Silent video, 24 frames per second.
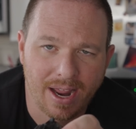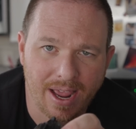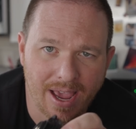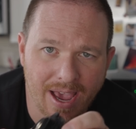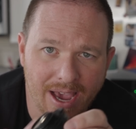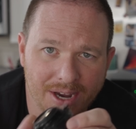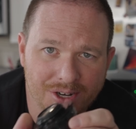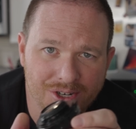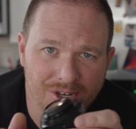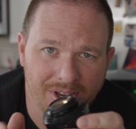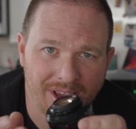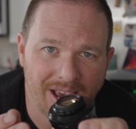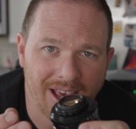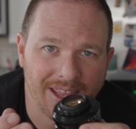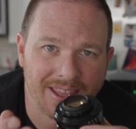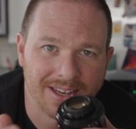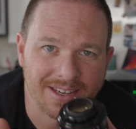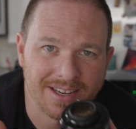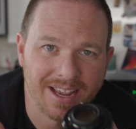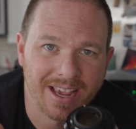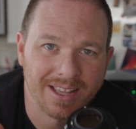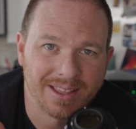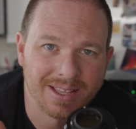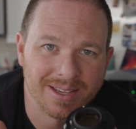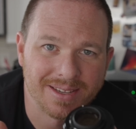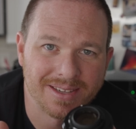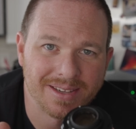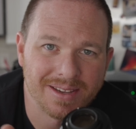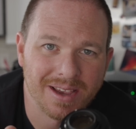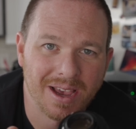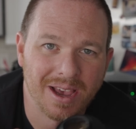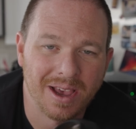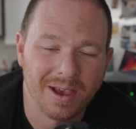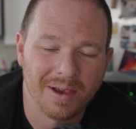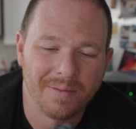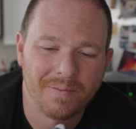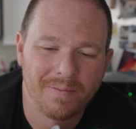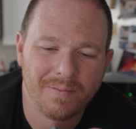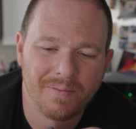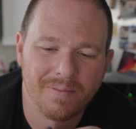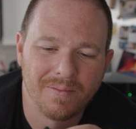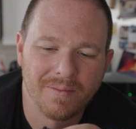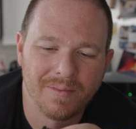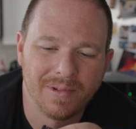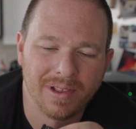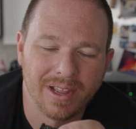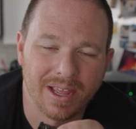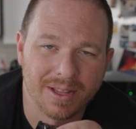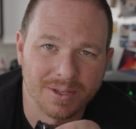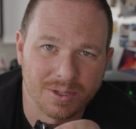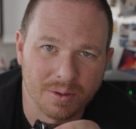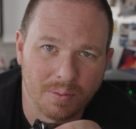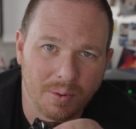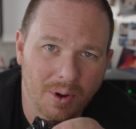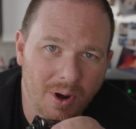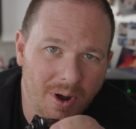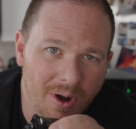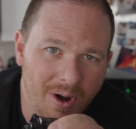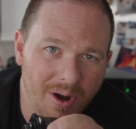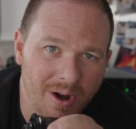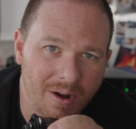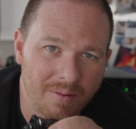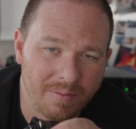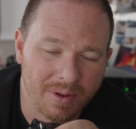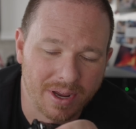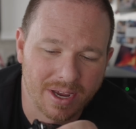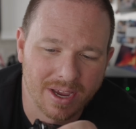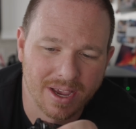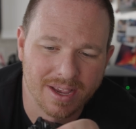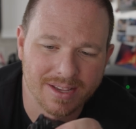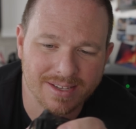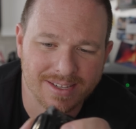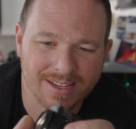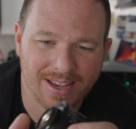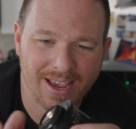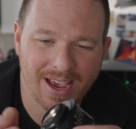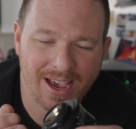I actually had to take this lens apart because it